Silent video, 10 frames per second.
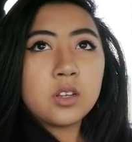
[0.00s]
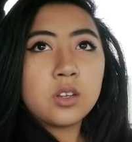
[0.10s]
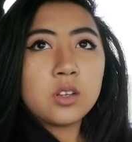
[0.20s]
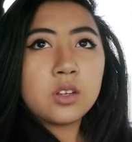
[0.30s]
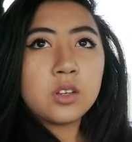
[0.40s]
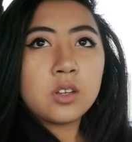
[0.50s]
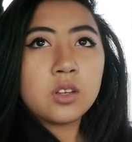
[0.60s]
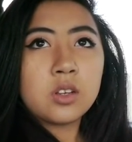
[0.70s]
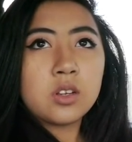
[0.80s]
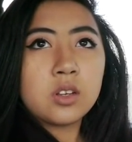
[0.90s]
Newman. The National
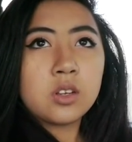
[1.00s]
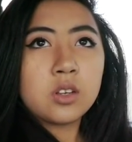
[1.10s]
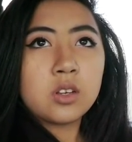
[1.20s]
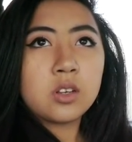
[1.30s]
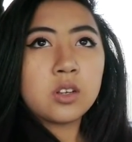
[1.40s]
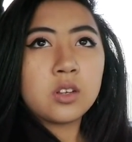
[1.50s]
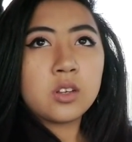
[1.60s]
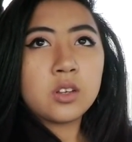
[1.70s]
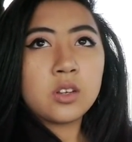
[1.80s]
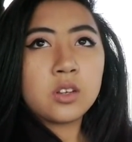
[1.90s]
Shrine of St.
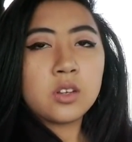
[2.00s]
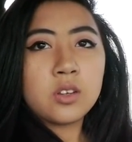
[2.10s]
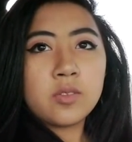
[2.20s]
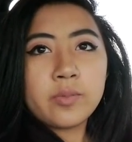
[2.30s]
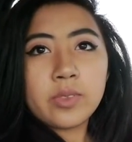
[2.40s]
John Newman.